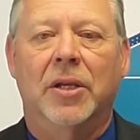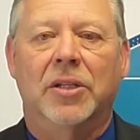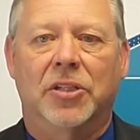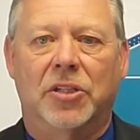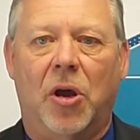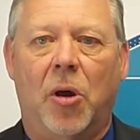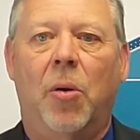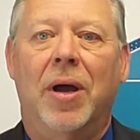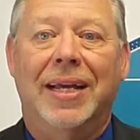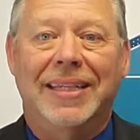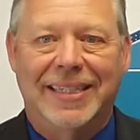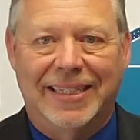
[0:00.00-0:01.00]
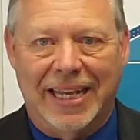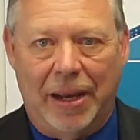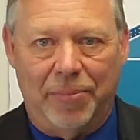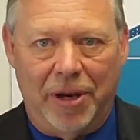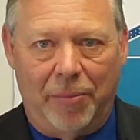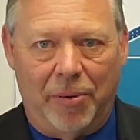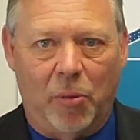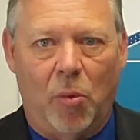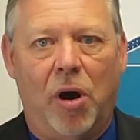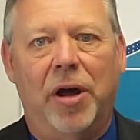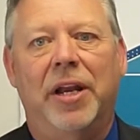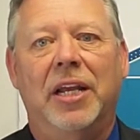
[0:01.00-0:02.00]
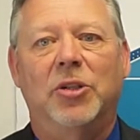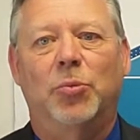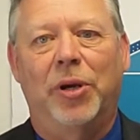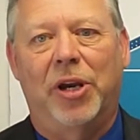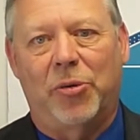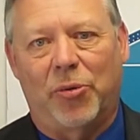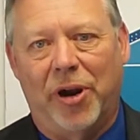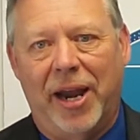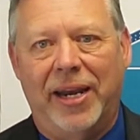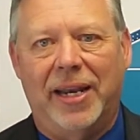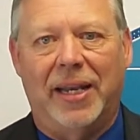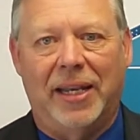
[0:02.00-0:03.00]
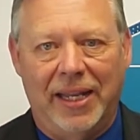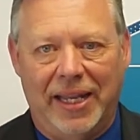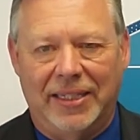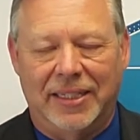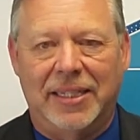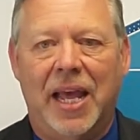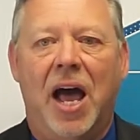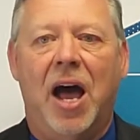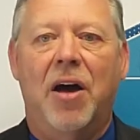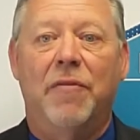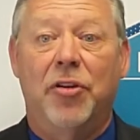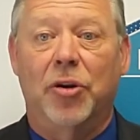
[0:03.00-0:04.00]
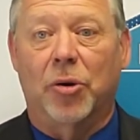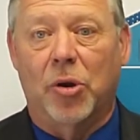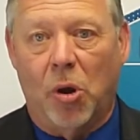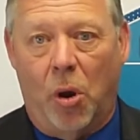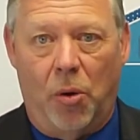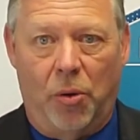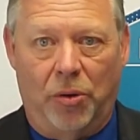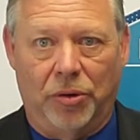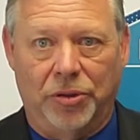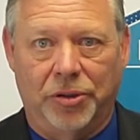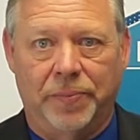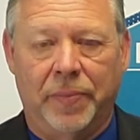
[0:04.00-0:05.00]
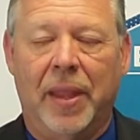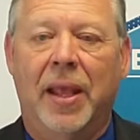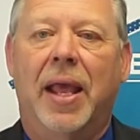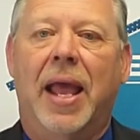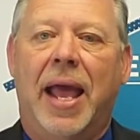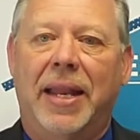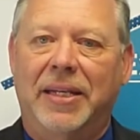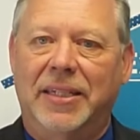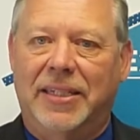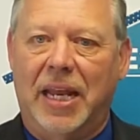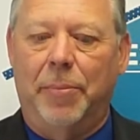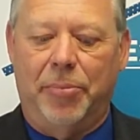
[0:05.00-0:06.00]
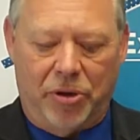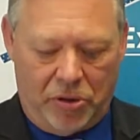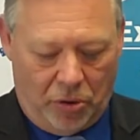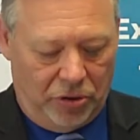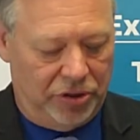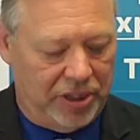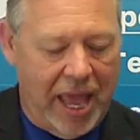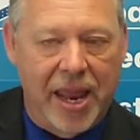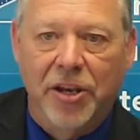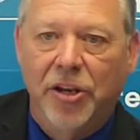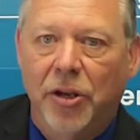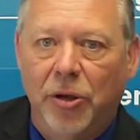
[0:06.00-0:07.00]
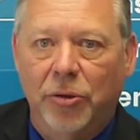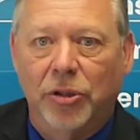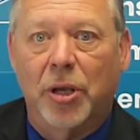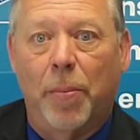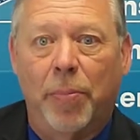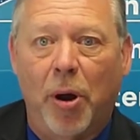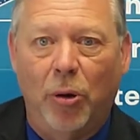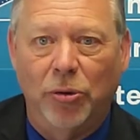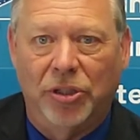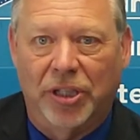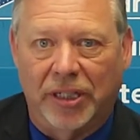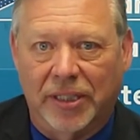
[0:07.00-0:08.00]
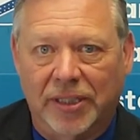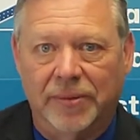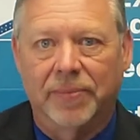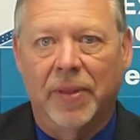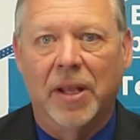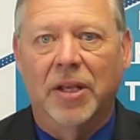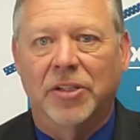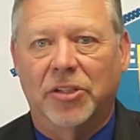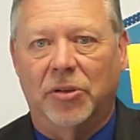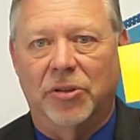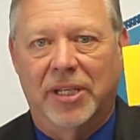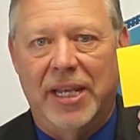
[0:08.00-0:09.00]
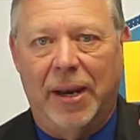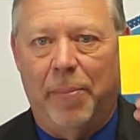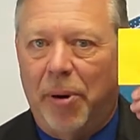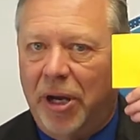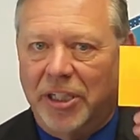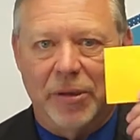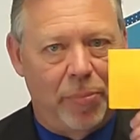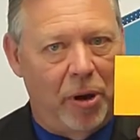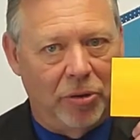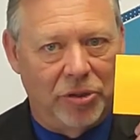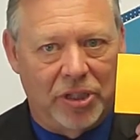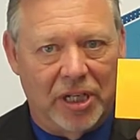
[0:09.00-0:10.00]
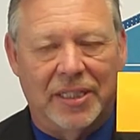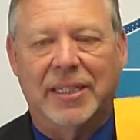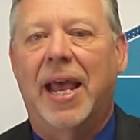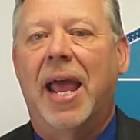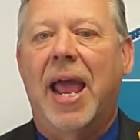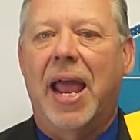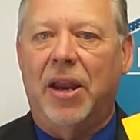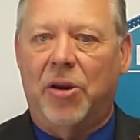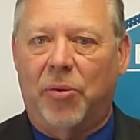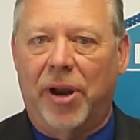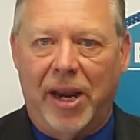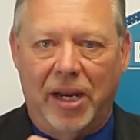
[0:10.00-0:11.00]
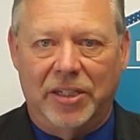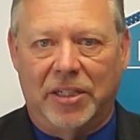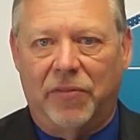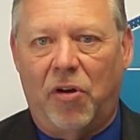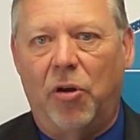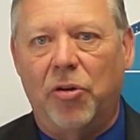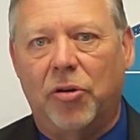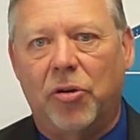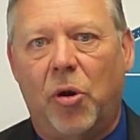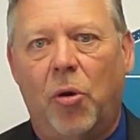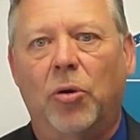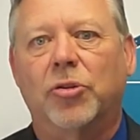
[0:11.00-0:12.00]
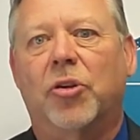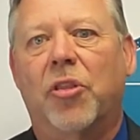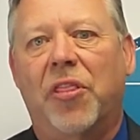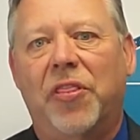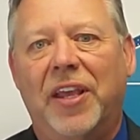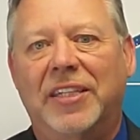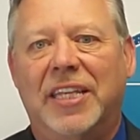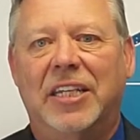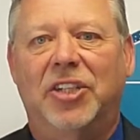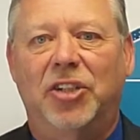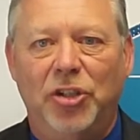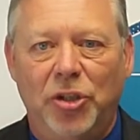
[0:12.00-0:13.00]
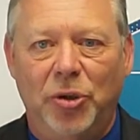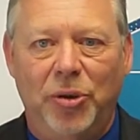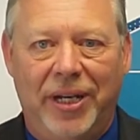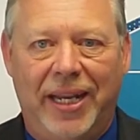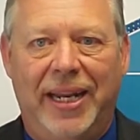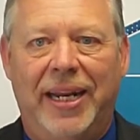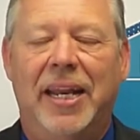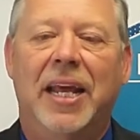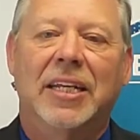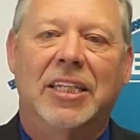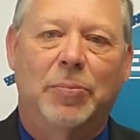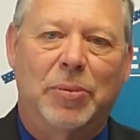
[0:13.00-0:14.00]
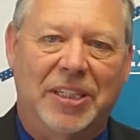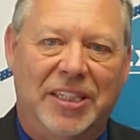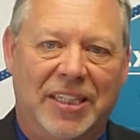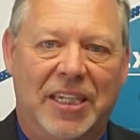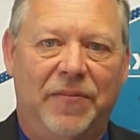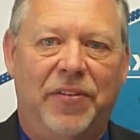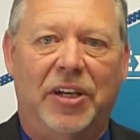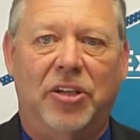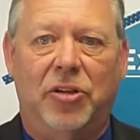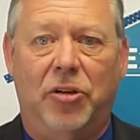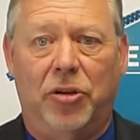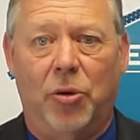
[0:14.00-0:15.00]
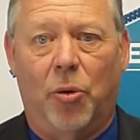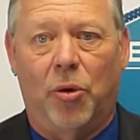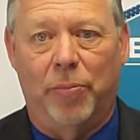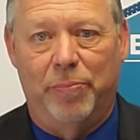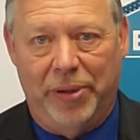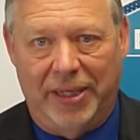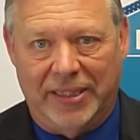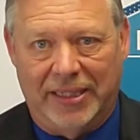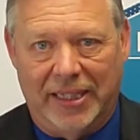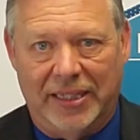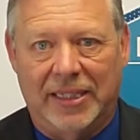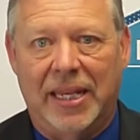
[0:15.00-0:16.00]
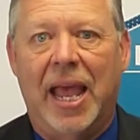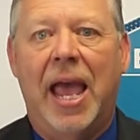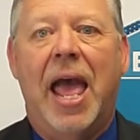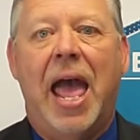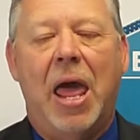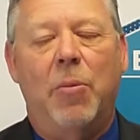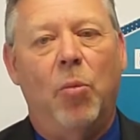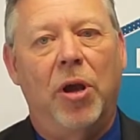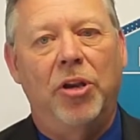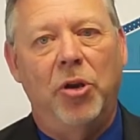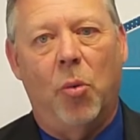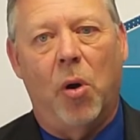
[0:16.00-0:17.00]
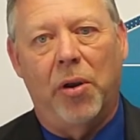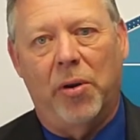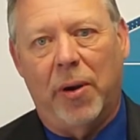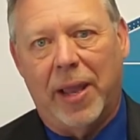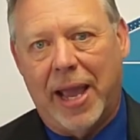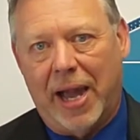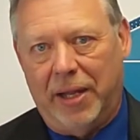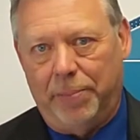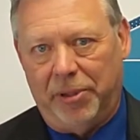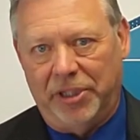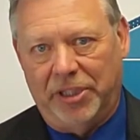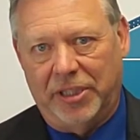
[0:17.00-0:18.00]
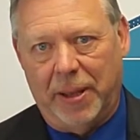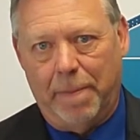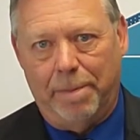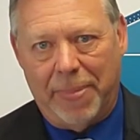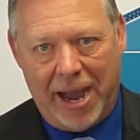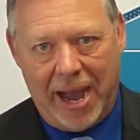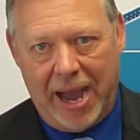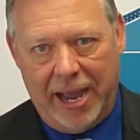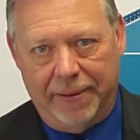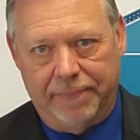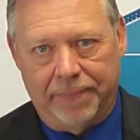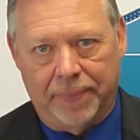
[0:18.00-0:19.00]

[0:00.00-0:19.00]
So step number one is we create a list of your goals. And you set up your goals and use Post-its. So get a bunch of Post-its and create a list of all your goals or the things that you need specific to your business and when you want to accomplish them by.